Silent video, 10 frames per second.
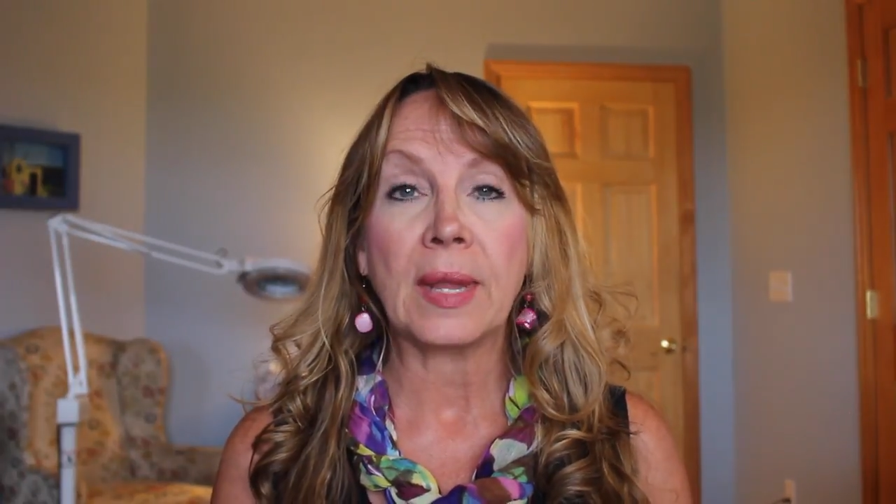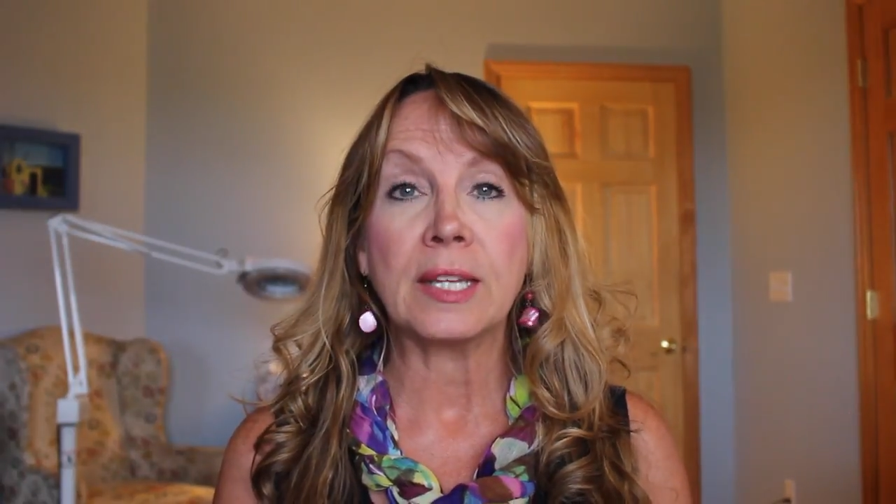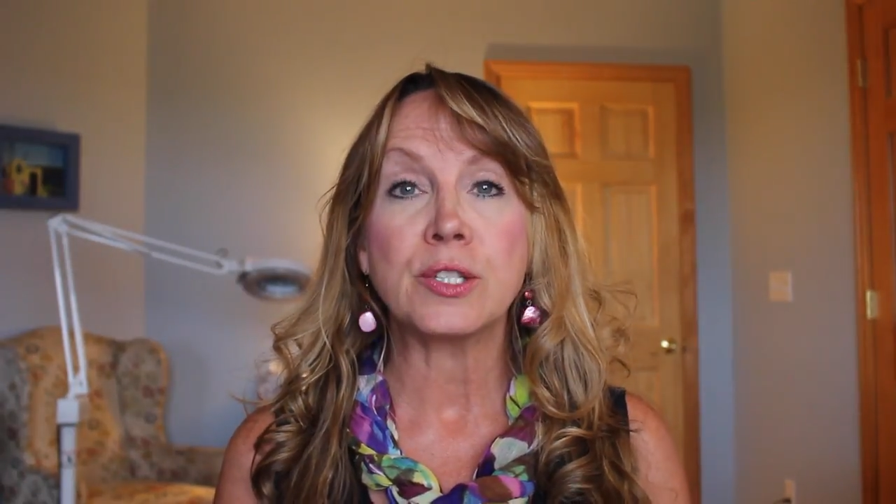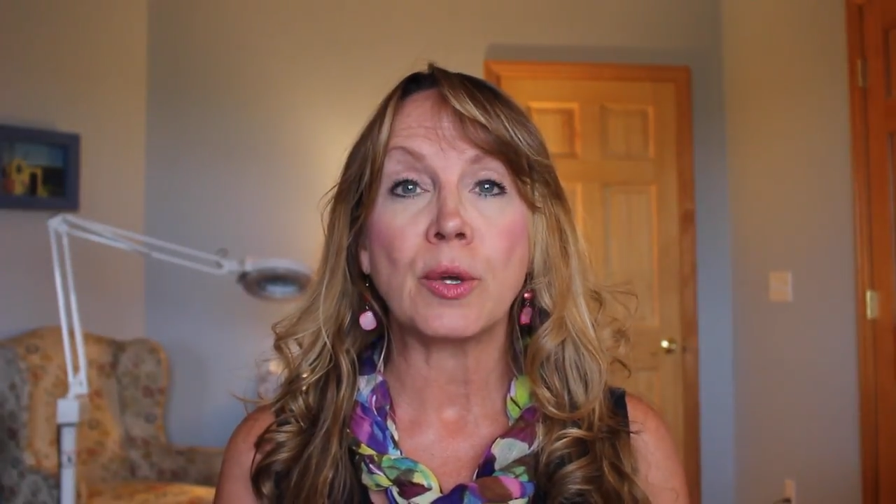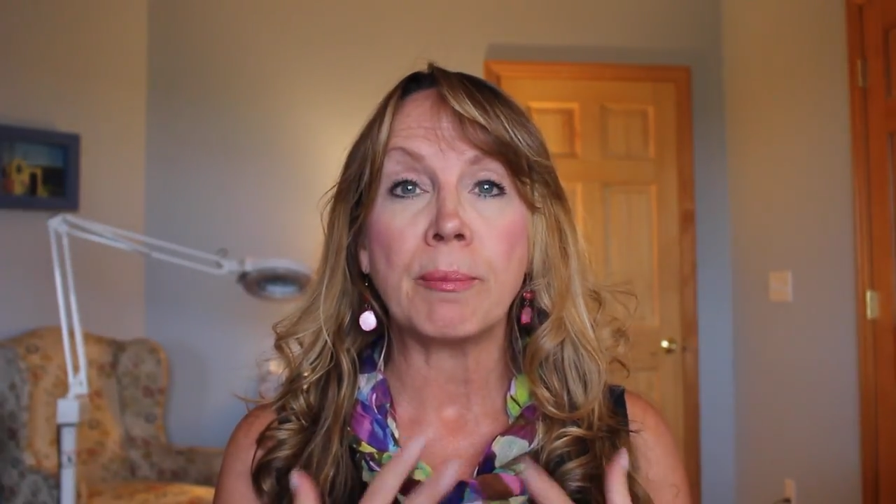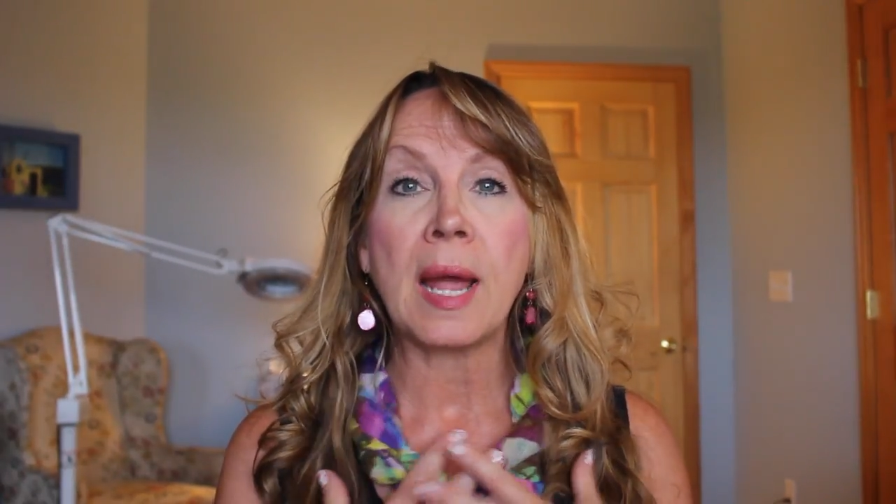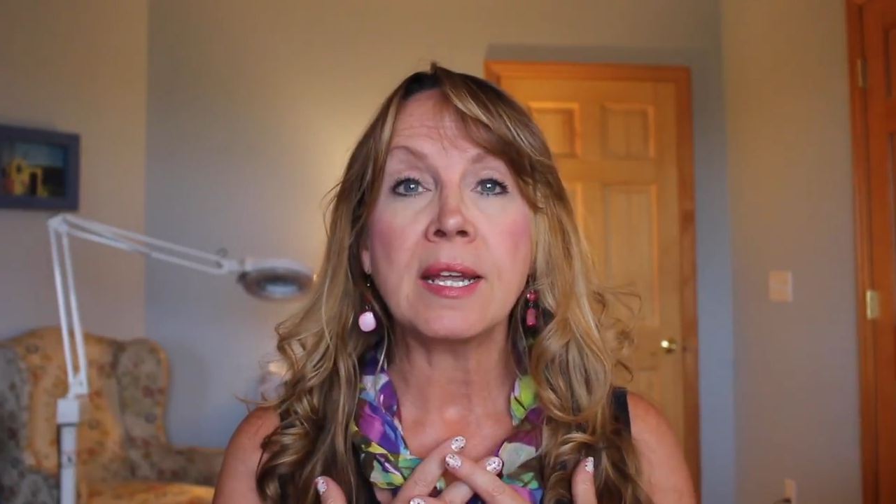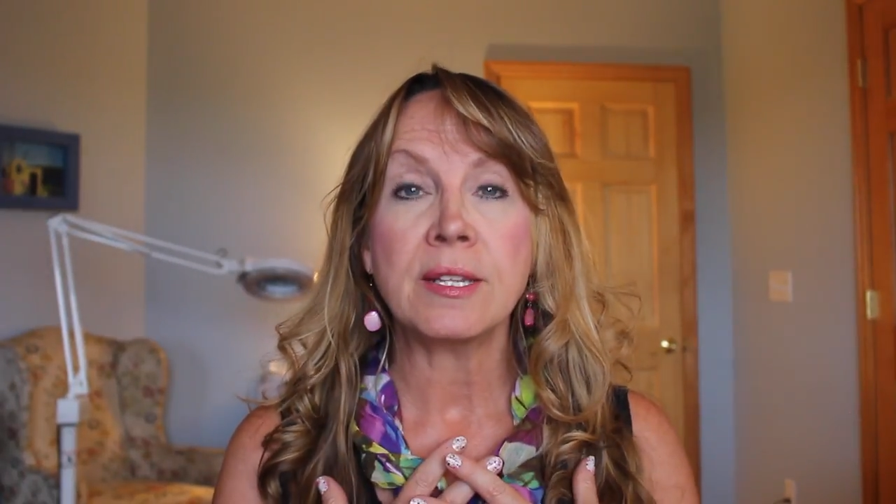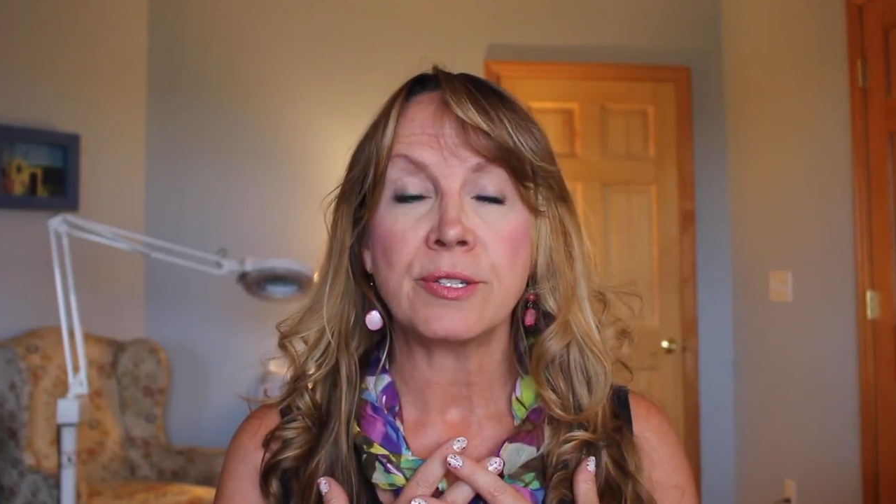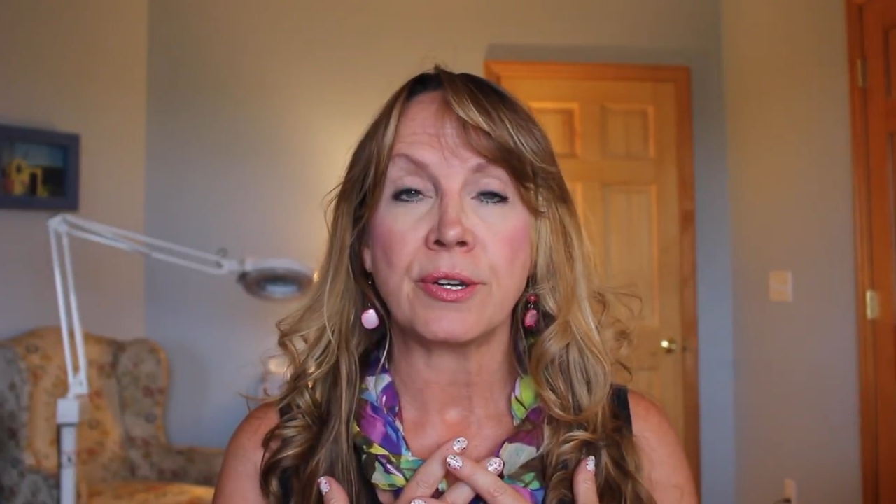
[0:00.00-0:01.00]
And so
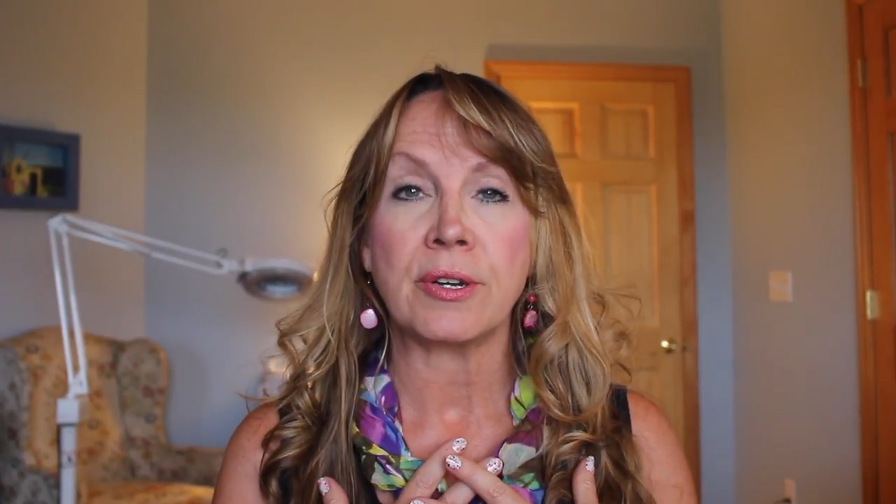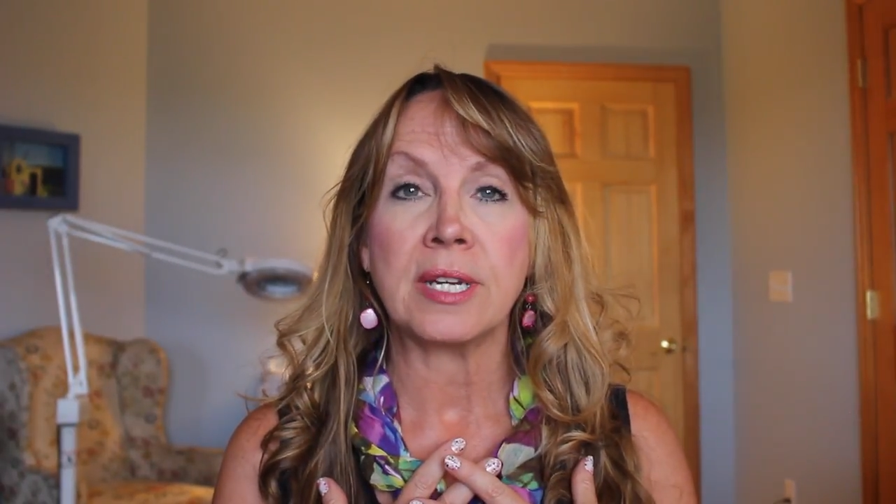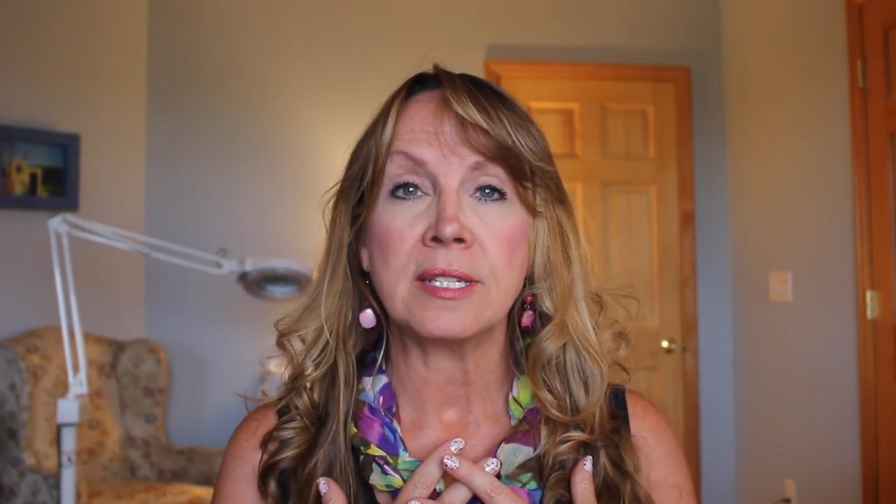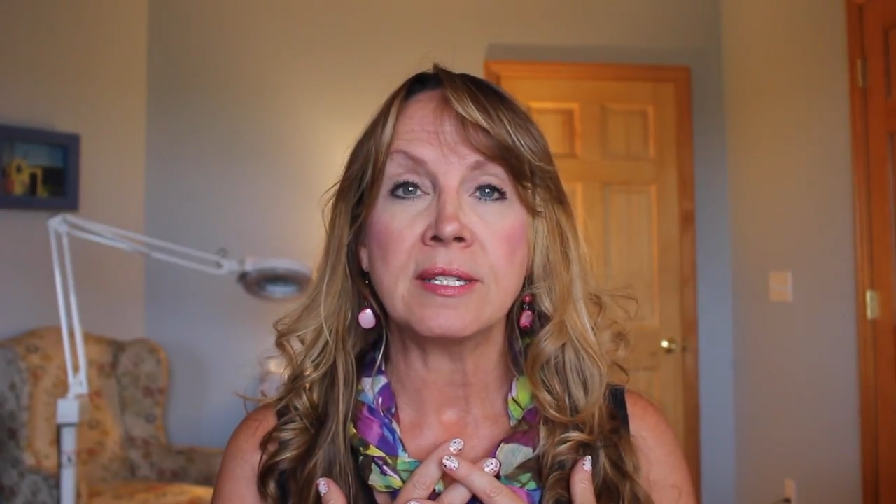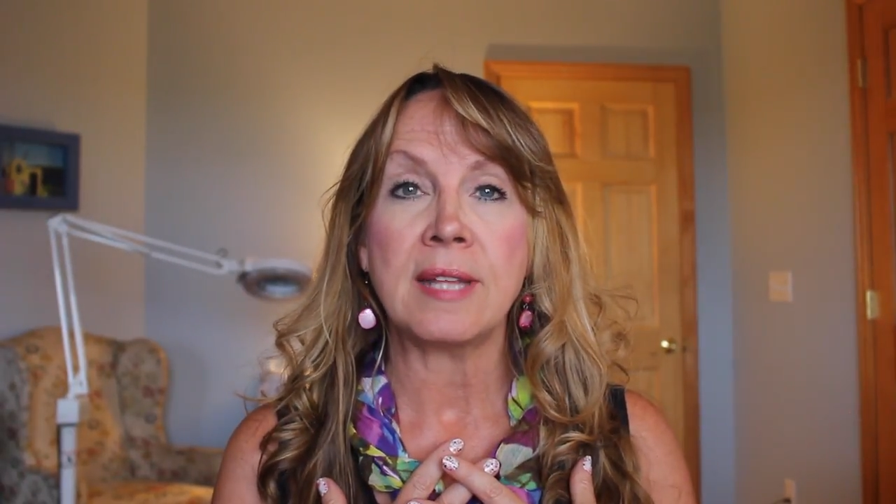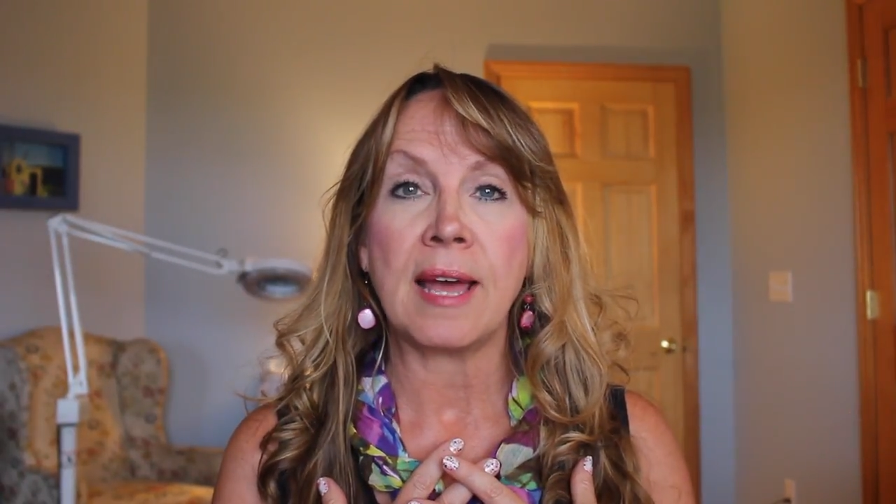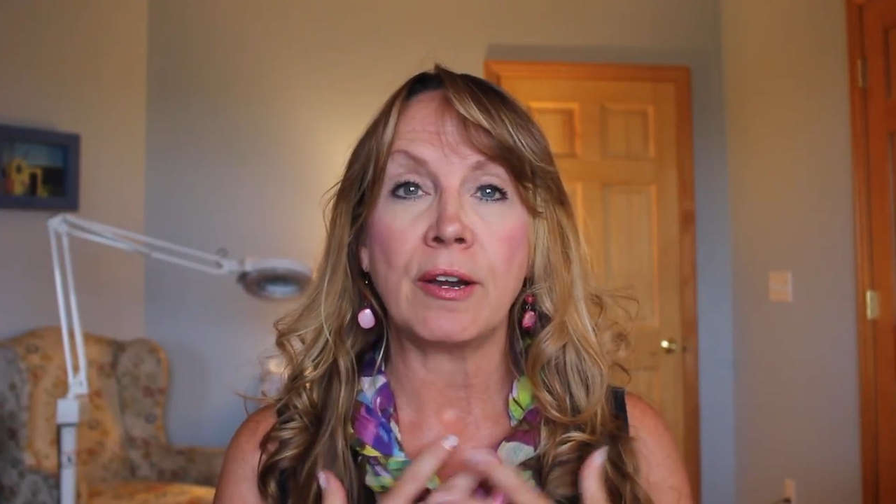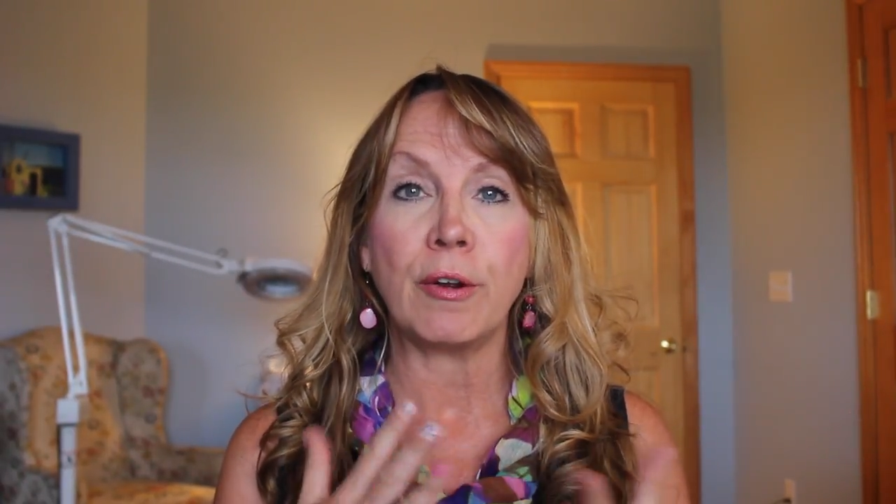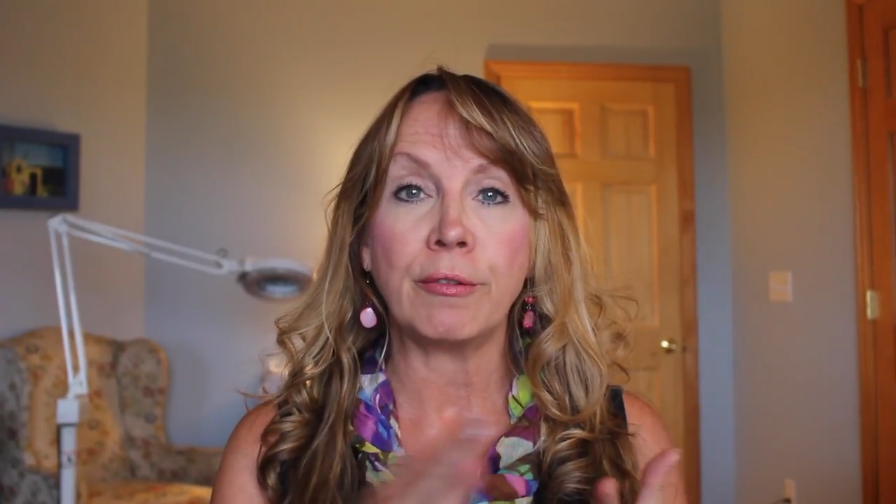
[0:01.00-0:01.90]
my concern is that